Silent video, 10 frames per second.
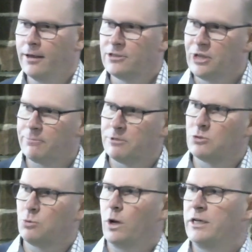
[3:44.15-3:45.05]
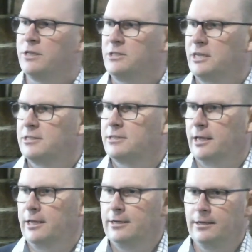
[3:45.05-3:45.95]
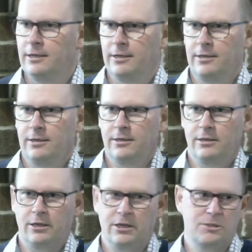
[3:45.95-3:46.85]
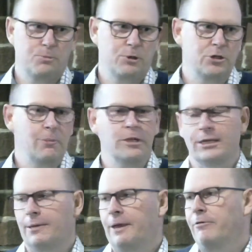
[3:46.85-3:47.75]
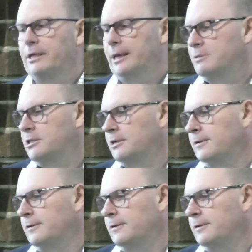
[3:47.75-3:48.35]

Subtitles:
Chapters 1 to 16 is predominantly about redemption.